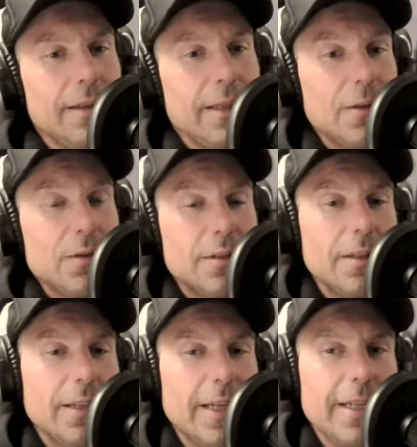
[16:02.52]

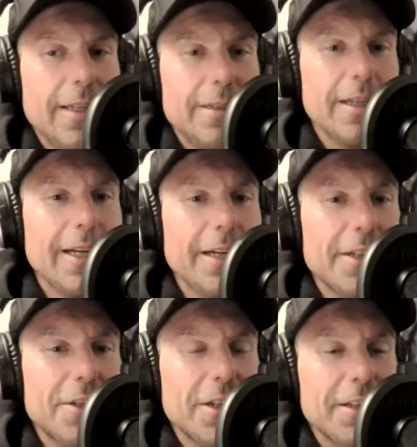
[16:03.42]
I got
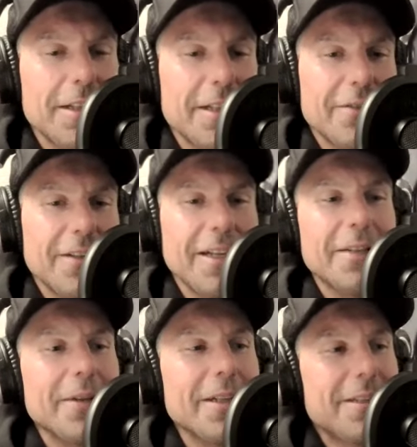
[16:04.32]
a chuckle out of it
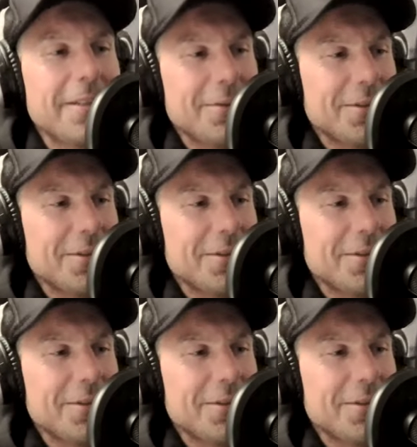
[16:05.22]
anyway. It was